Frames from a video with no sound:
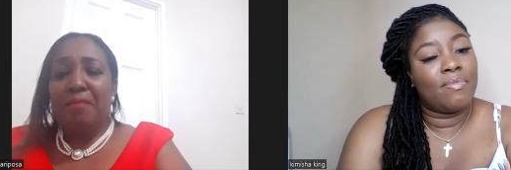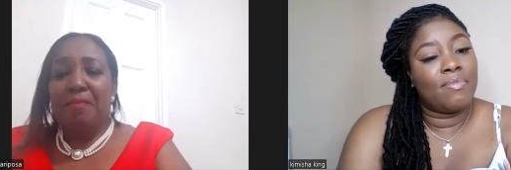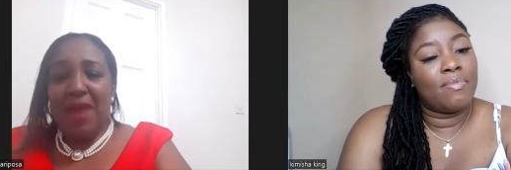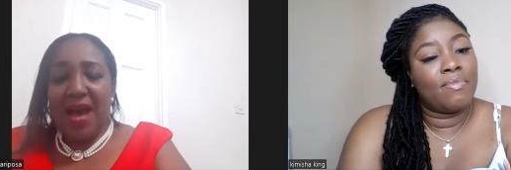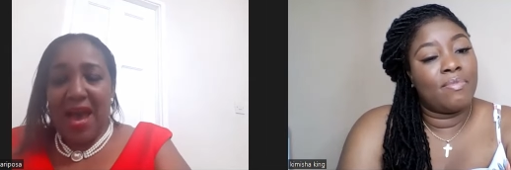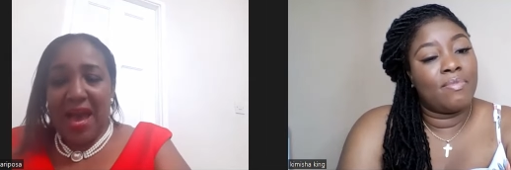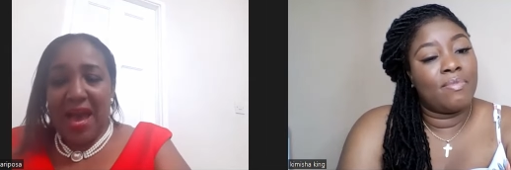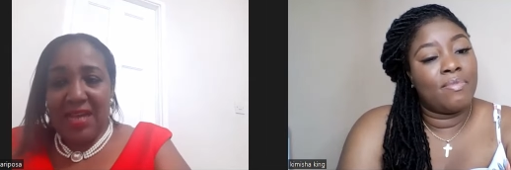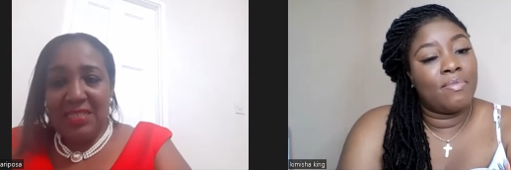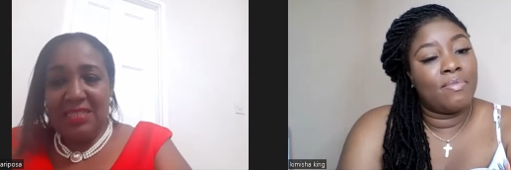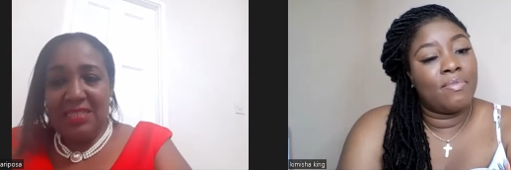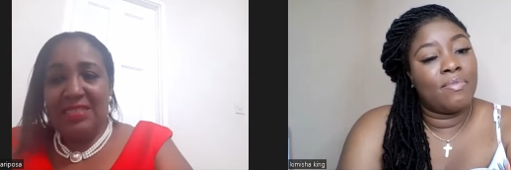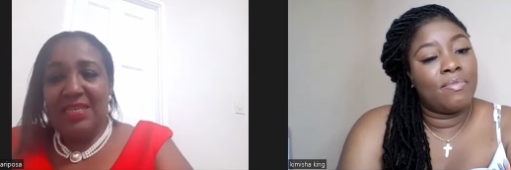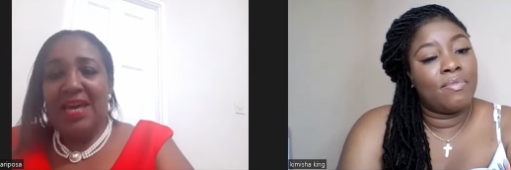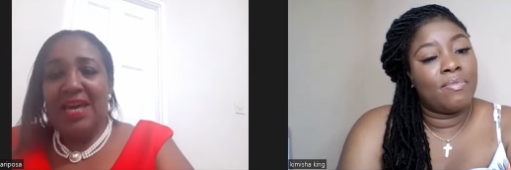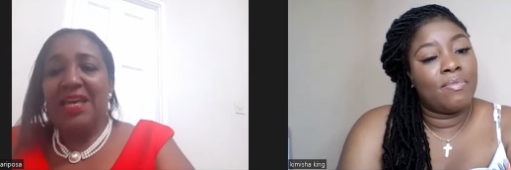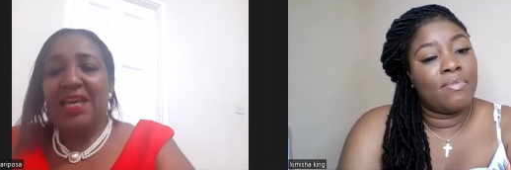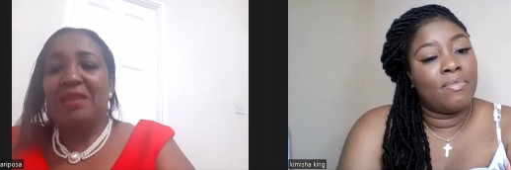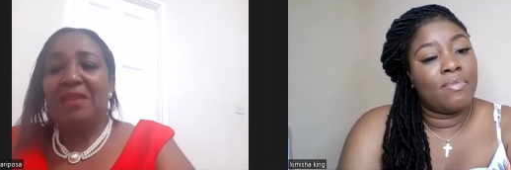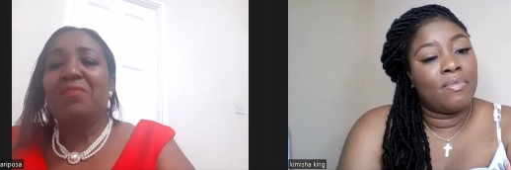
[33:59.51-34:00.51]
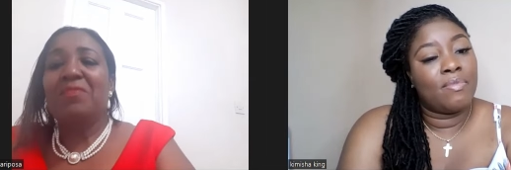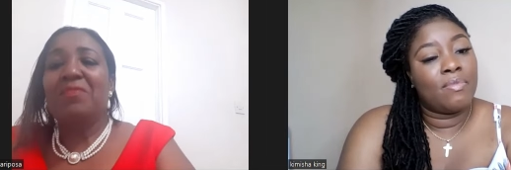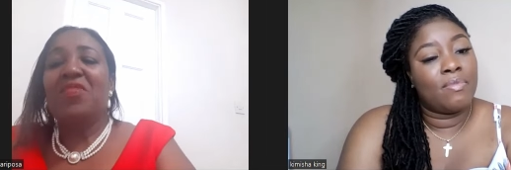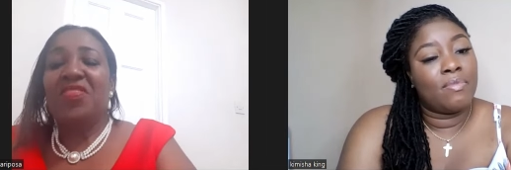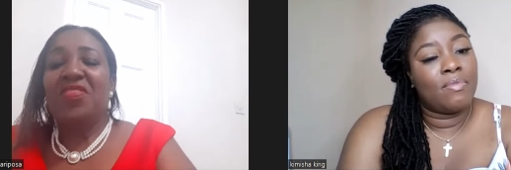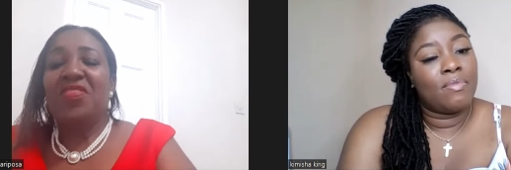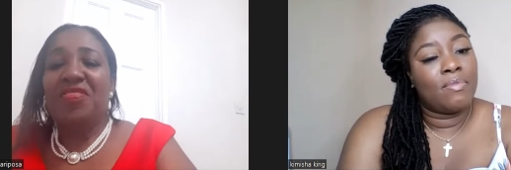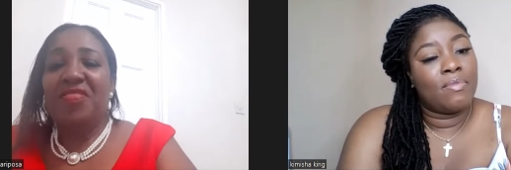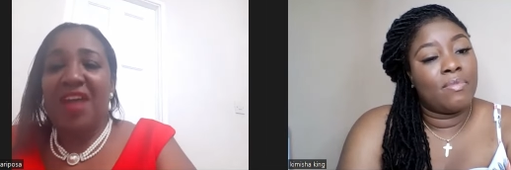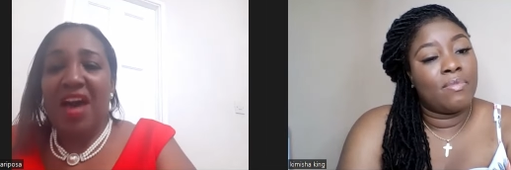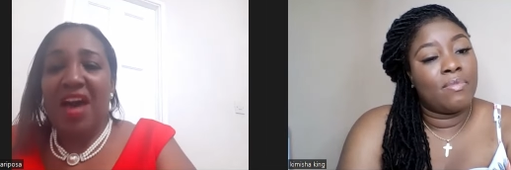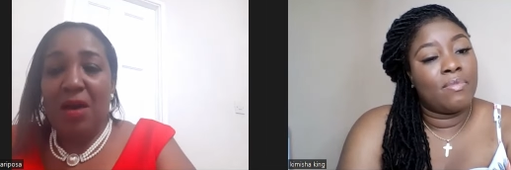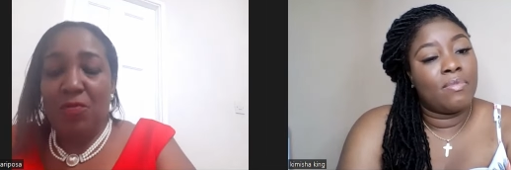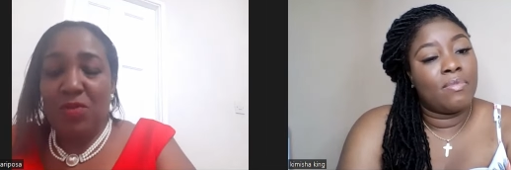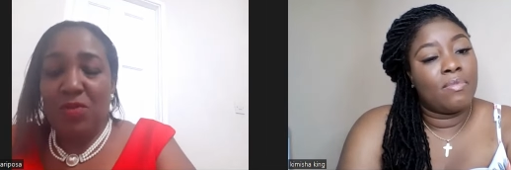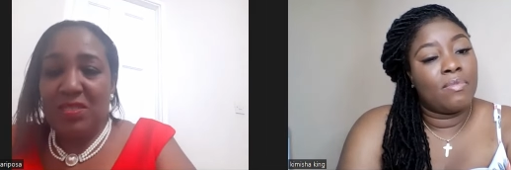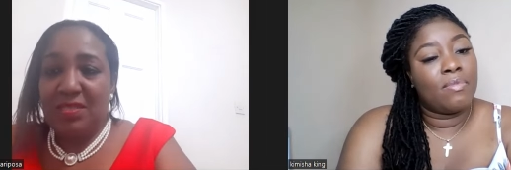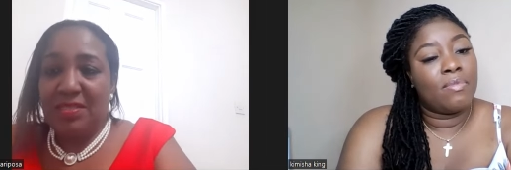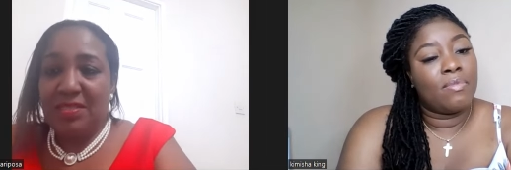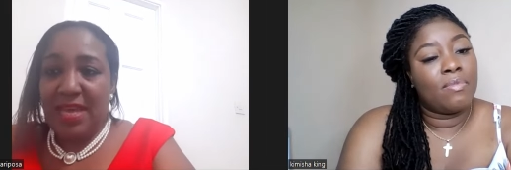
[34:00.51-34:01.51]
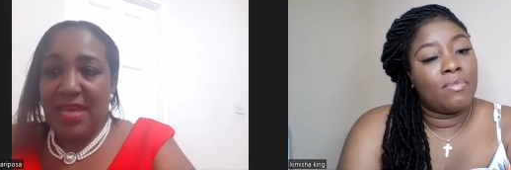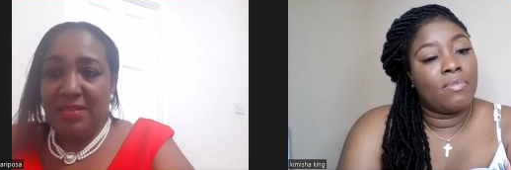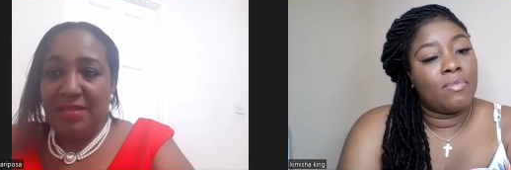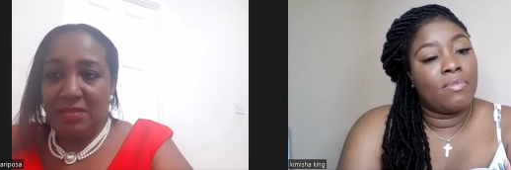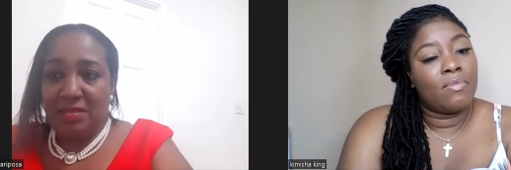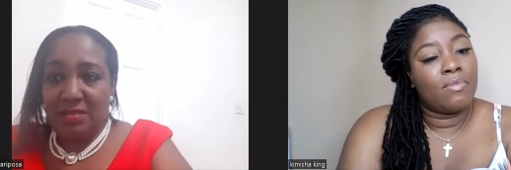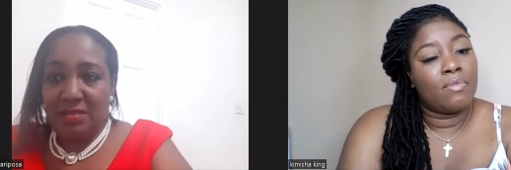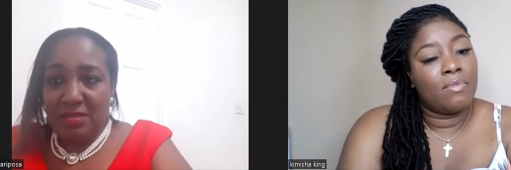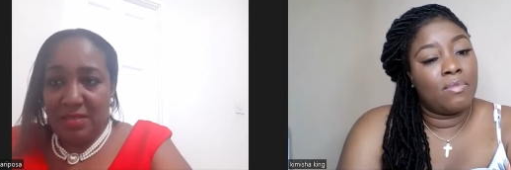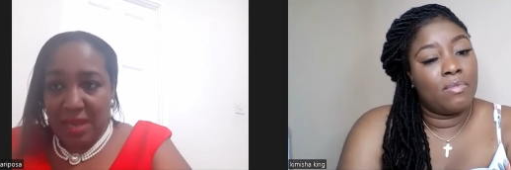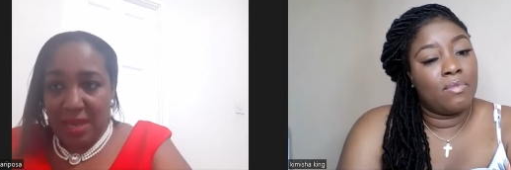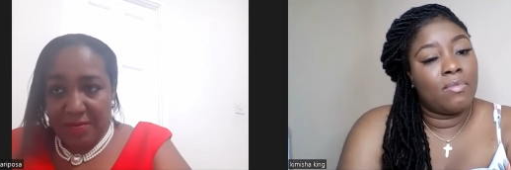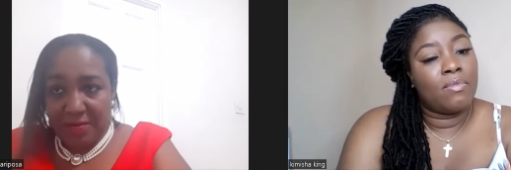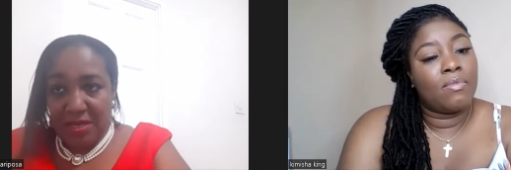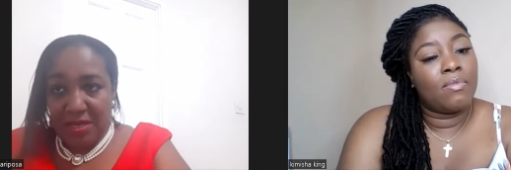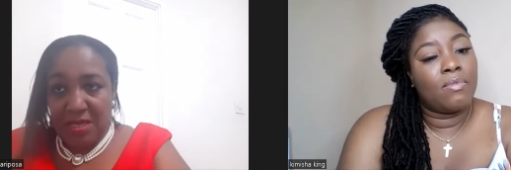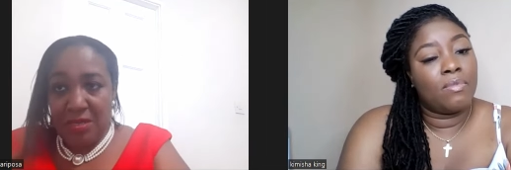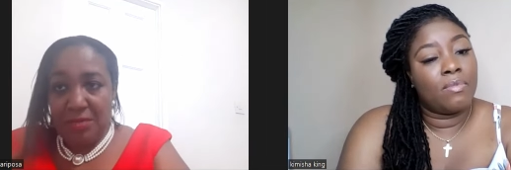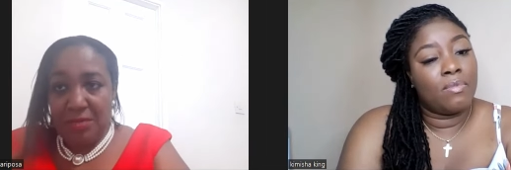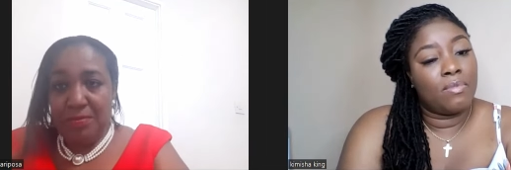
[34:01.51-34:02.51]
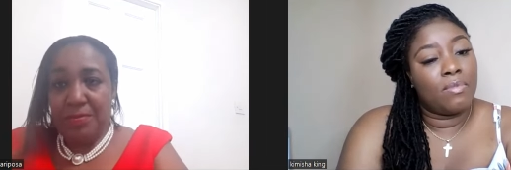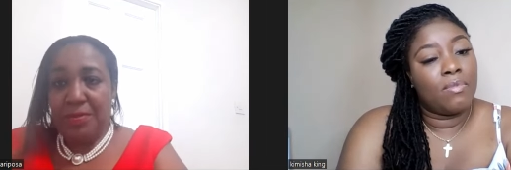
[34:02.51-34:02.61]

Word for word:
Speaker 1: but at the time, that was necessary